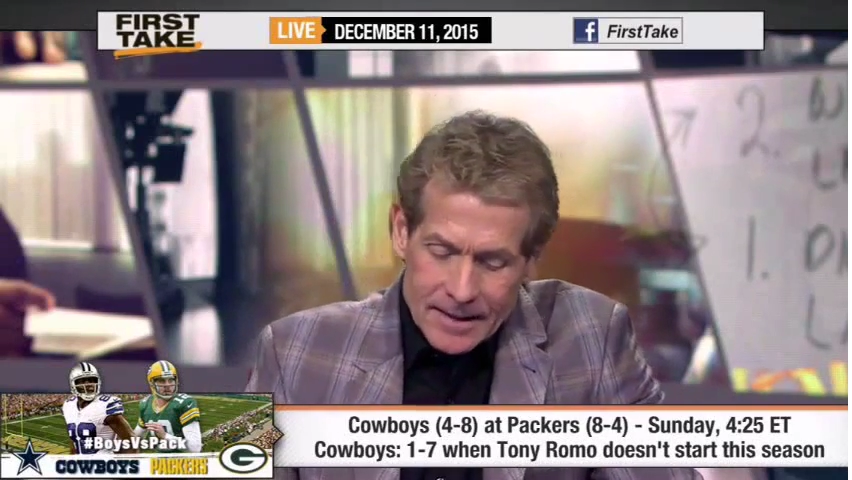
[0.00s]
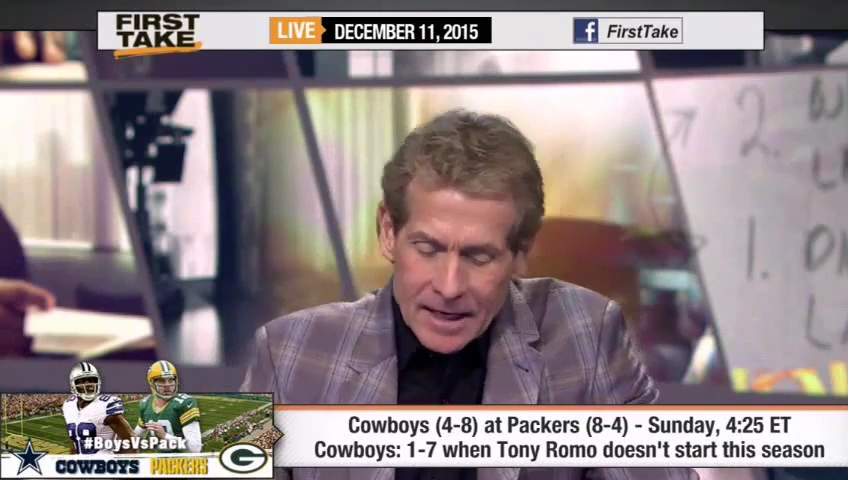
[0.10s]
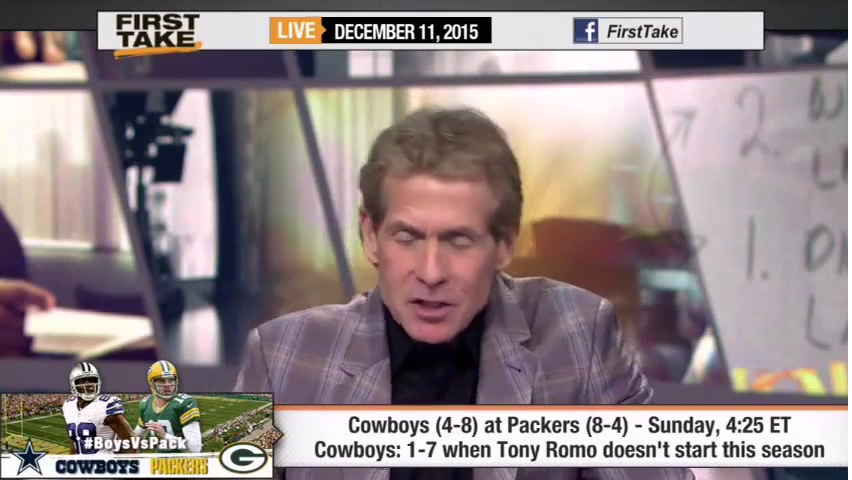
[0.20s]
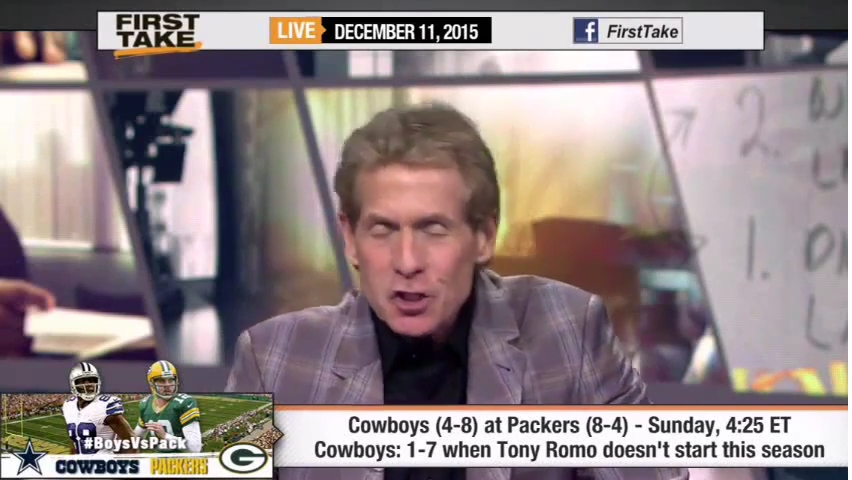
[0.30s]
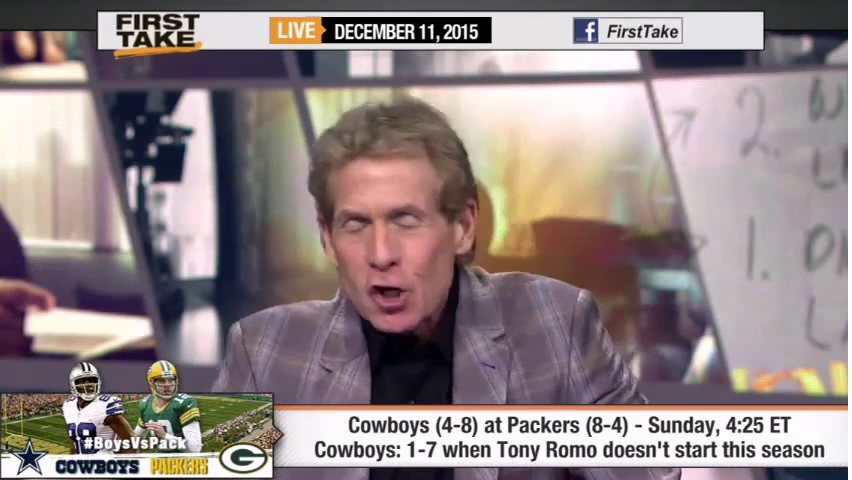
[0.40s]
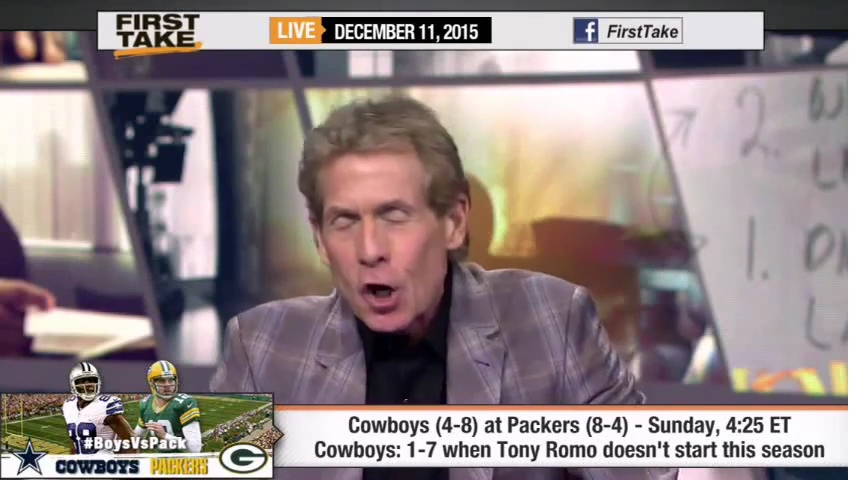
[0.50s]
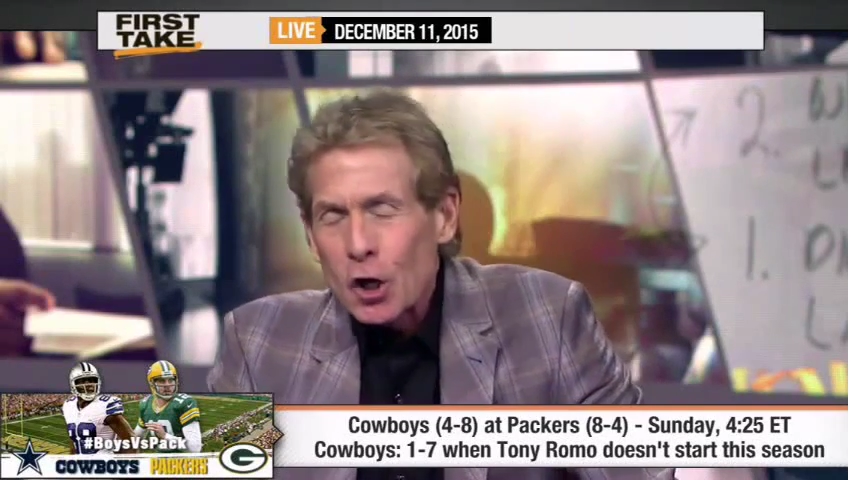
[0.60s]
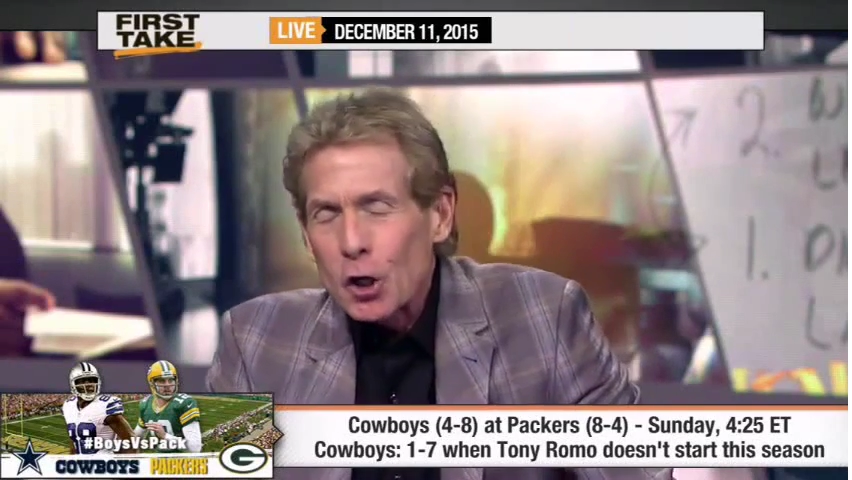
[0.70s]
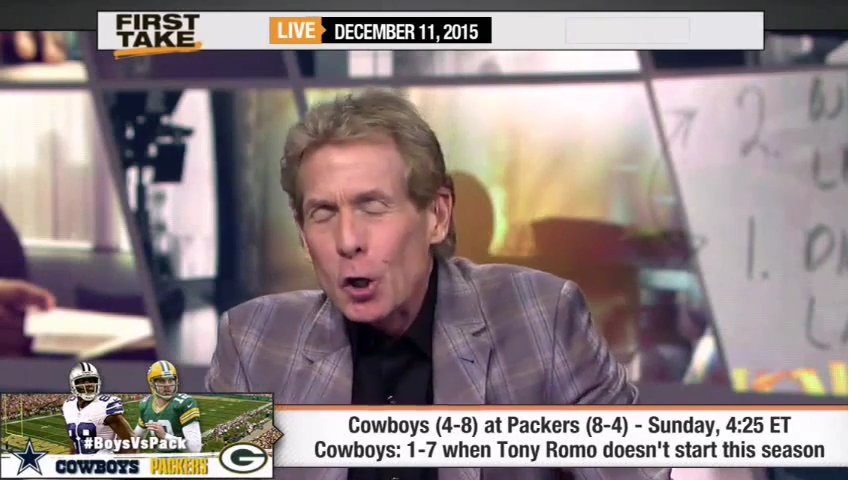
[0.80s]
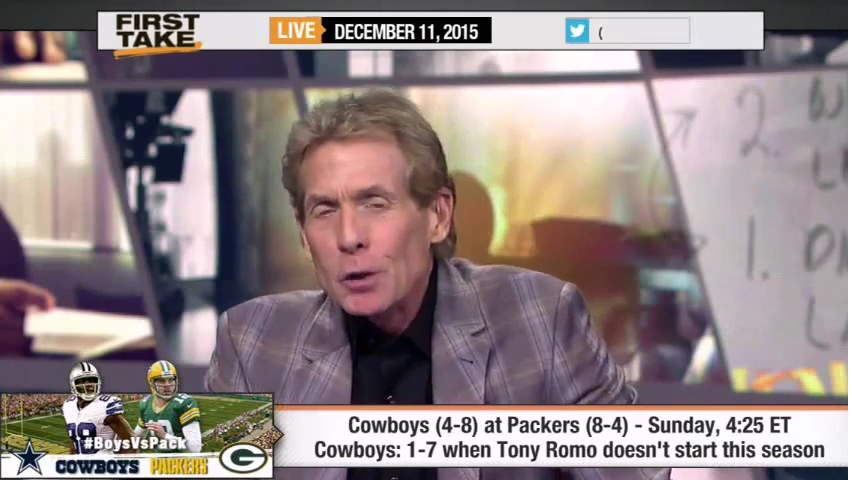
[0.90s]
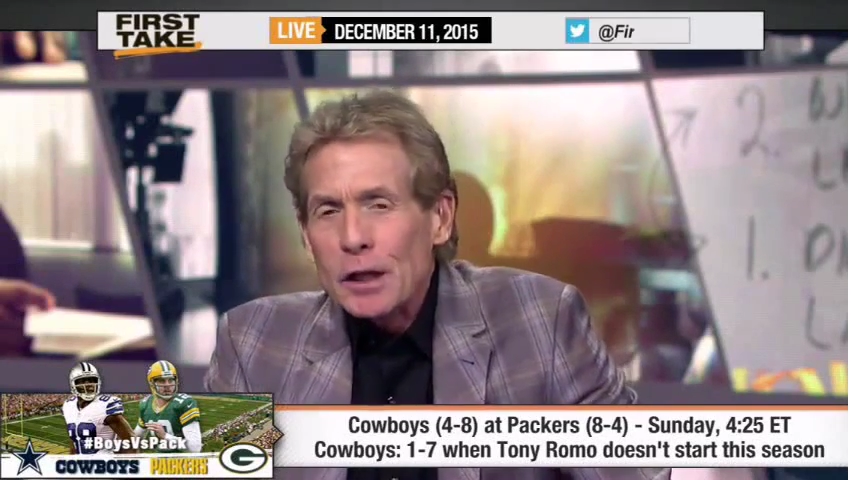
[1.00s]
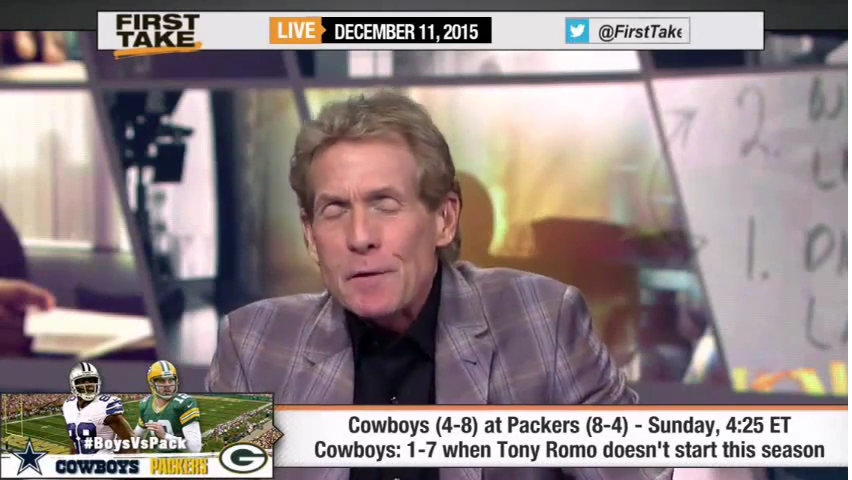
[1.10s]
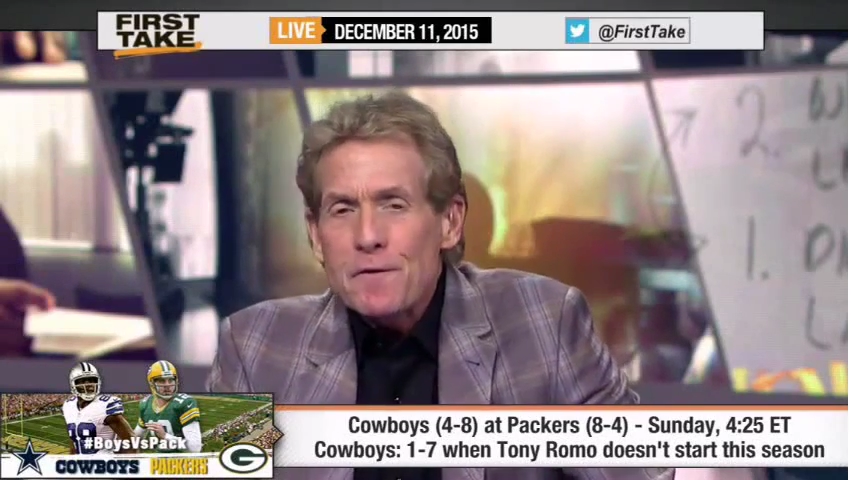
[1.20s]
Dez has caught only